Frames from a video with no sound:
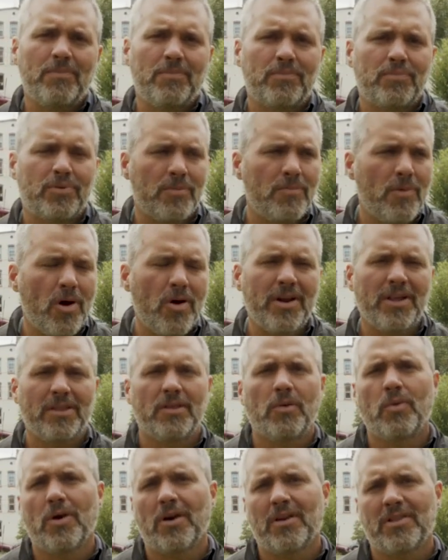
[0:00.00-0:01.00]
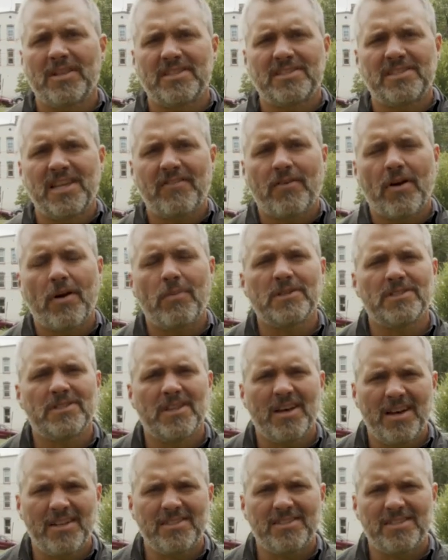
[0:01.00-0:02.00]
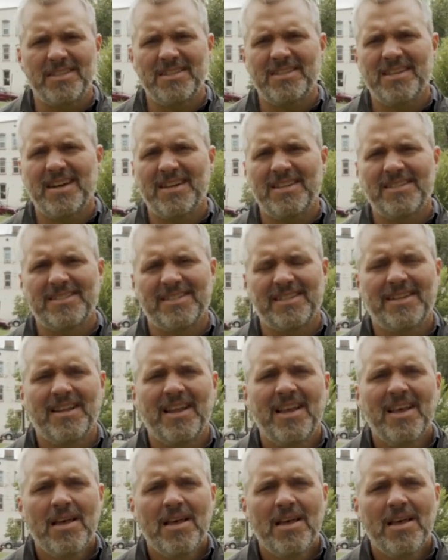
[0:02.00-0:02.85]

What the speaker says: promoting the work that Safe Harbors of the Hudson does and